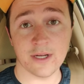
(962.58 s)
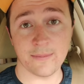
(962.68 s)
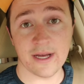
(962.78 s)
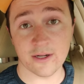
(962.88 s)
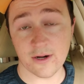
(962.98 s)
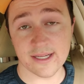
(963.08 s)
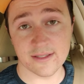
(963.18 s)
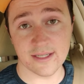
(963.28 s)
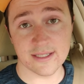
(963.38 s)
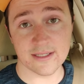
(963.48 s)
up on
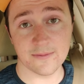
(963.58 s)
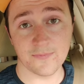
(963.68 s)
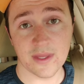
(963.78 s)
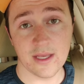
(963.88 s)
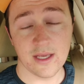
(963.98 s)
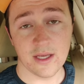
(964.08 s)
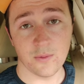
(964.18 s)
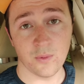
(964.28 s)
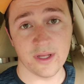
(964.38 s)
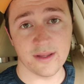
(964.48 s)
Craigslist
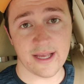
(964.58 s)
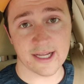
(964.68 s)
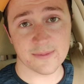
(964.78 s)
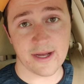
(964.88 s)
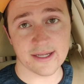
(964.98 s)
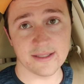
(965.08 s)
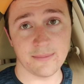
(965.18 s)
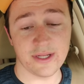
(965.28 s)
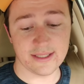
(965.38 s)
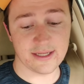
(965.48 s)
with Xbox and
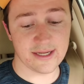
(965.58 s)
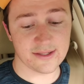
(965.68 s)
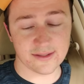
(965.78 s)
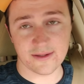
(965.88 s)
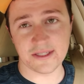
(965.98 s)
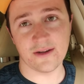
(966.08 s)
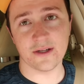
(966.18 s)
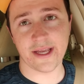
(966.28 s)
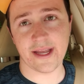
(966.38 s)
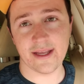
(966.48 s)
PlayStation. So I said,
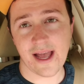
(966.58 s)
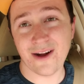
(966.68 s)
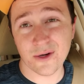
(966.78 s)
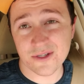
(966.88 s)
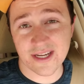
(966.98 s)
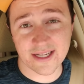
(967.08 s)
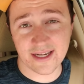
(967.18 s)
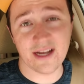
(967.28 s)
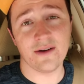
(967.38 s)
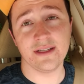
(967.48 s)
okay, I'll go check
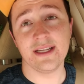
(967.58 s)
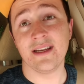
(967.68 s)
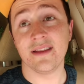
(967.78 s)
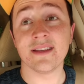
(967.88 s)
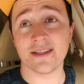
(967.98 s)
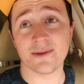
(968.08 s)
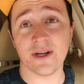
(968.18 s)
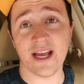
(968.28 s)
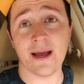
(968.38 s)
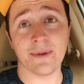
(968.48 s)
it out. This is
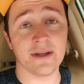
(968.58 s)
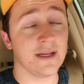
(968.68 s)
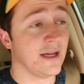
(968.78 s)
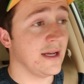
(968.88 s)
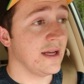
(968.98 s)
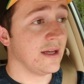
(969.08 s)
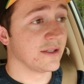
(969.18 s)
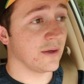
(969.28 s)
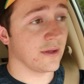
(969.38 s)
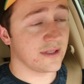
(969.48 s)
what happened.
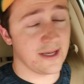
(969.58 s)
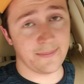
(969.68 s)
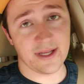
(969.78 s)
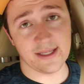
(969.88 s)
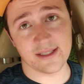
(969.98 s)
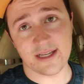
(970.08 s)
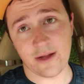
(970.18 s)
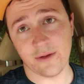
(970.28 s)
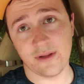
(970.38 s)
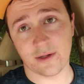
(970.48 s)
So the tip is,
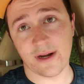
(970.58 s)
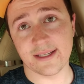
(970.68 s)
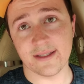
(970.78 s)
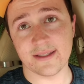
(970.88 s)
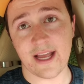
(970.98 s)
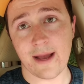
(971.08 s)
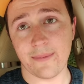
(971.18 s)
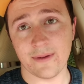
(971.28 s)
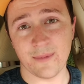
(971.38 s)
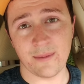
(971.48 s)
download the Craigslist
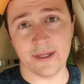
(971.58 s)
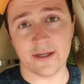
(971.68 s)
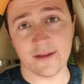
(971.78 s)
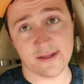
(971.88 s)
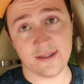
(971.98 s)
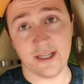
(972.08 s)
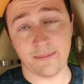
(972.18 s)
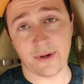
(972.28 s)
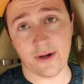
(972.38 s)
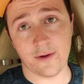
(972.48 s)
app. It might be called
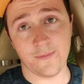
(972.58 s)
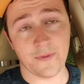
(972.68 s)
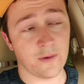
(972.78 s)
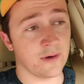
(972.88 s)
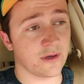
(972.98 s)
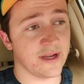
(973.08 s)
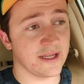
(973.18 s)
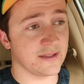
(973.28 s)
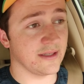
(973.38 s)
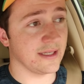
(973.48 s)
CPro or
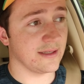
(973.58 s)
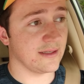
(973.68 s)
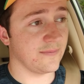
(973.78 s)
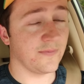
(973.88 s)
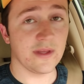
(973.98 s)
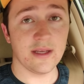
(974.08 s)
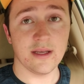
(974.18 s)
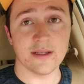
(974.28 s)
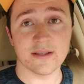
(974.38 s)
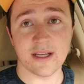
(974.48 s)
Craigslist.
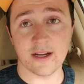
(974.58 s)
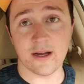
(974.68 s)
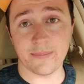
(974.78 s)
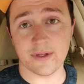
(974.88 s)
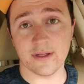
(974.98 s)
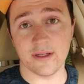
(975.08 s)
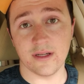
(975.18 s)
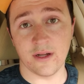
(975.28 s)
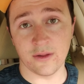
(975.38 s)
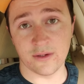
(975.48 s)
Set up
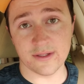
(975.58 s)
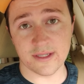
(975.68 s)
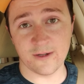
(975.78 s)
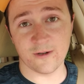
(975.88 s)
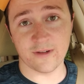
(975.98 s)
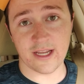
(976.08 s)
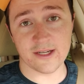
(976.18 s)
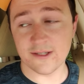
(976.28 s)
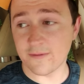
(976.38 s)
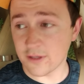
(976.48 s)
alerts and
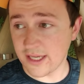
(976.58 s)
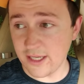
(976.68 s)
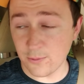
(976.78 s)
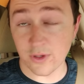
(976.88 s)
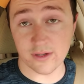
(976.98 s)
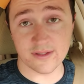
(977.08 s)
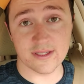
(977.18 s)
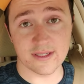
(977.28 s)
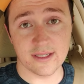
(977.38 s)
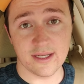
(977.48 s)
notifications for
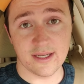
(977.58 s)
keywords